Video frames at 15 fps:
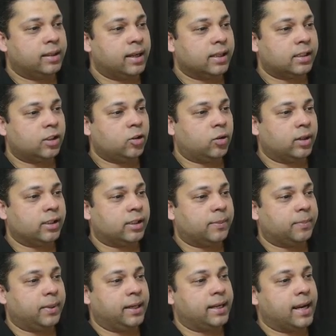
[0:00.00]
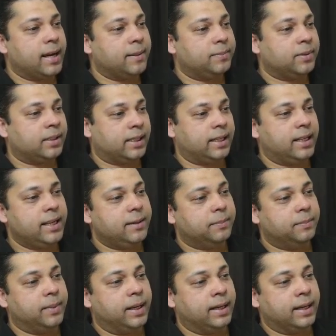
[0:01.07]
Thus, you can simply type cd
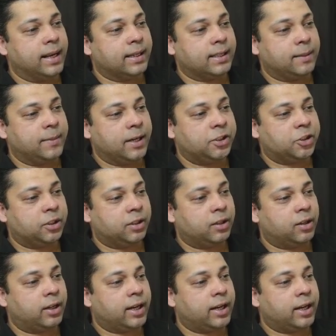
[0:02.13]
bin, as I mentioned.